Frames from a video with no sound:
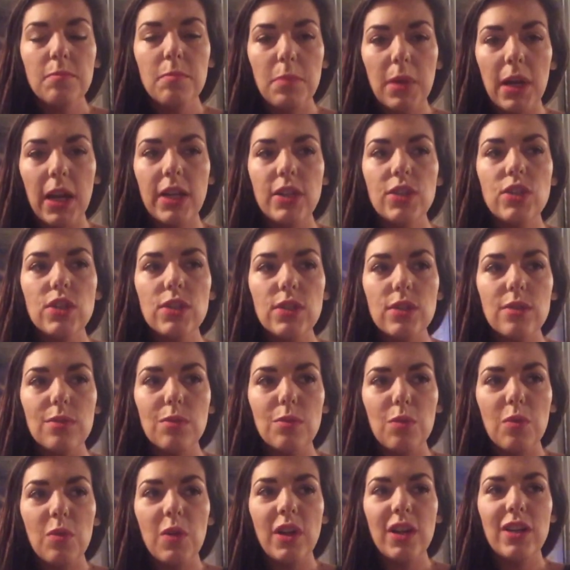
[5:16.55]
But I just
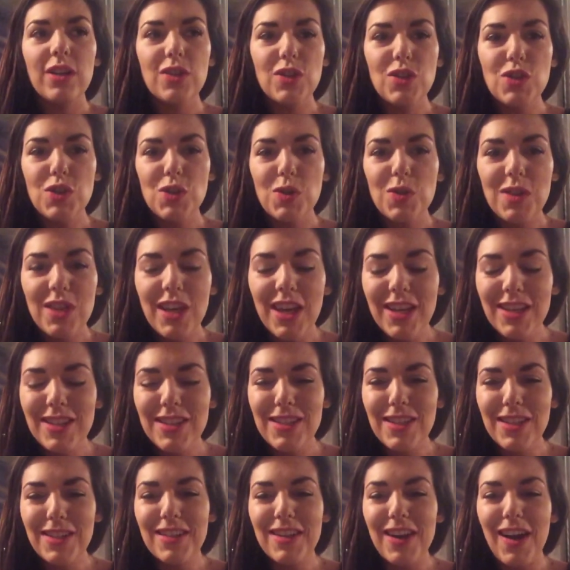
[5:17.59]
wanted to shoot
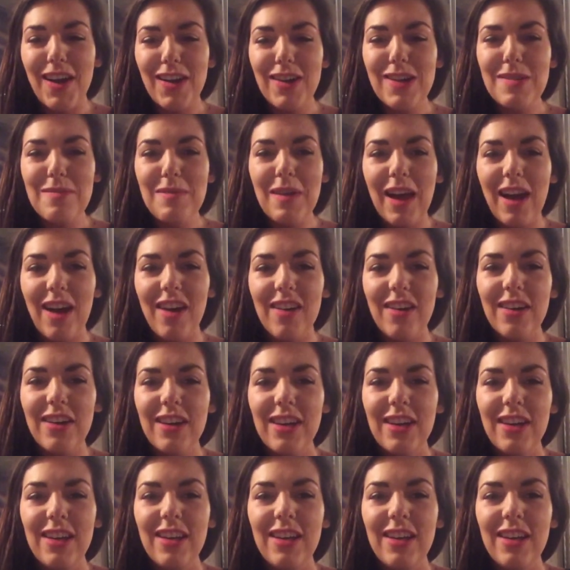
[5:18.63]
this to talk about